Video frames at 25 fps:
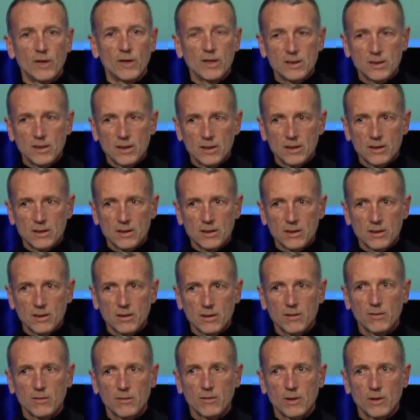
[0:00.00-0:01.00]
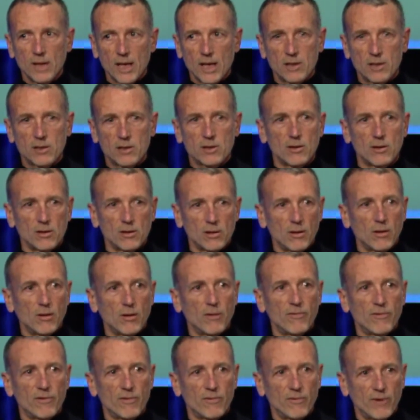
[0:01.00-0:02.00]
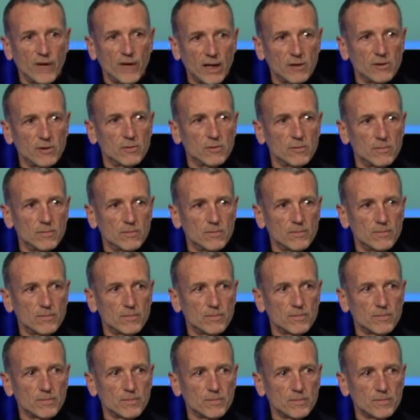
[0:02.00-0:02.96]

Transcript: This is the nature of value.